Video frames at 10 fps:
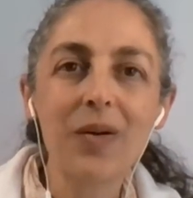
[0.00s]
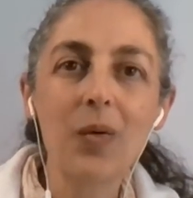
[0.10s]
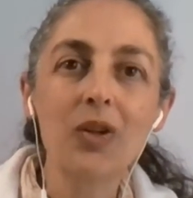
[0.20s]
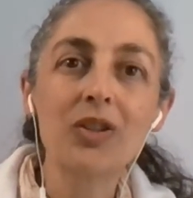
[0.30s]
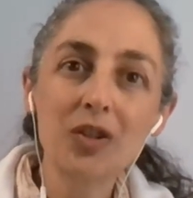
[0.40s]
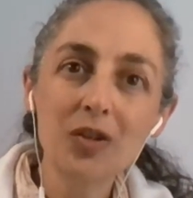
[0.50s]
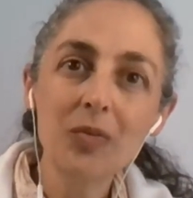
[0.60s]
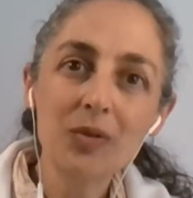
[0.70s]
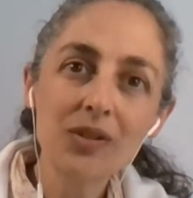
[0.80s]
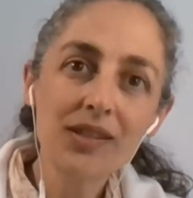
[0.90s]
what you
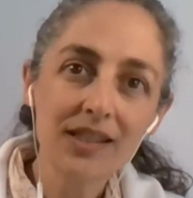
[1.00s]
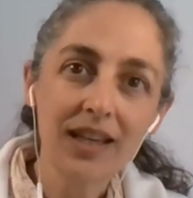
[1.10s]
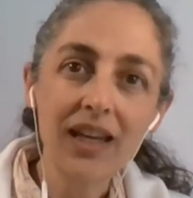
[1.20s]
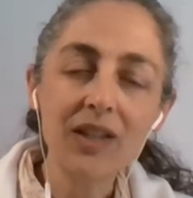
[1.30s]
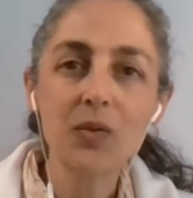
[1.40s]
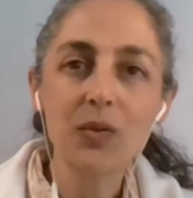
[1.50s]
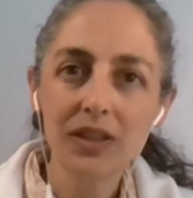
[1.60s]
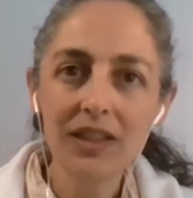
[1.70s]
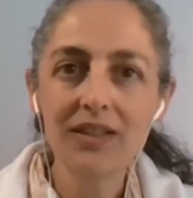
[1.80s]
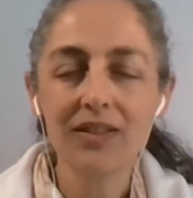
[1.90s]
would say to a
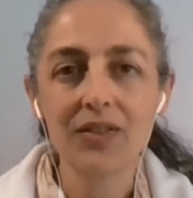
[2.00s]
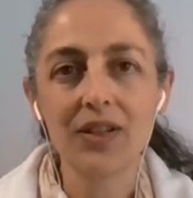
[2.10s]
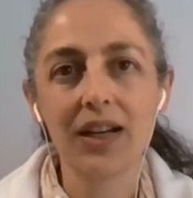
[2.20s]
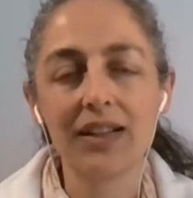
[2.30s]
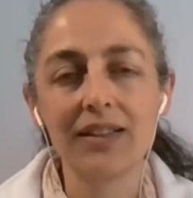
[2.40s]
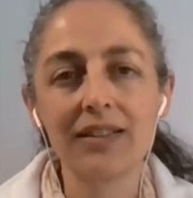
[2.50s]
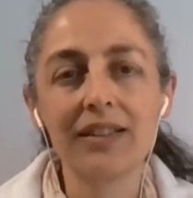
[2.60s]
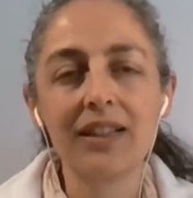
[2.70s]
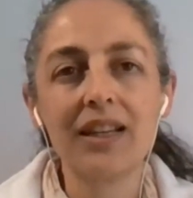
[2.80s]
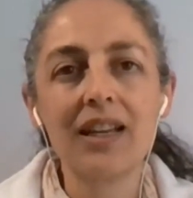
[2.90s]
little child?
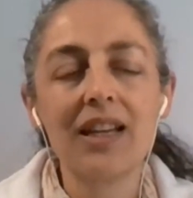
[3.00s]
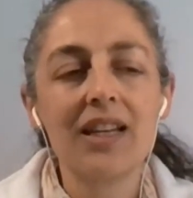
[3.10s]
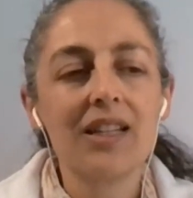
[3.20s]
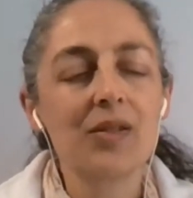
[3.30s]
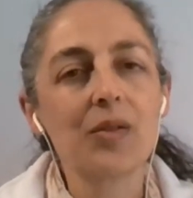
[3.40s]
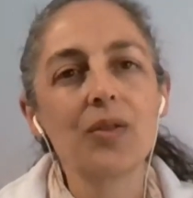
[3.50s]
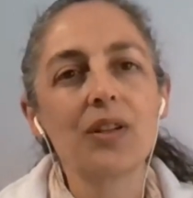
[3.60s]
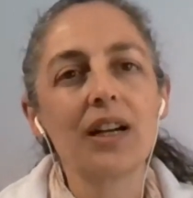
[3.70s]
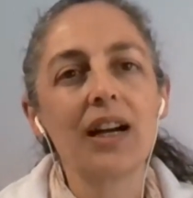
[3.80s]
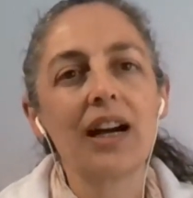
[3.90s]

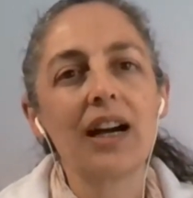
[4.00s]
So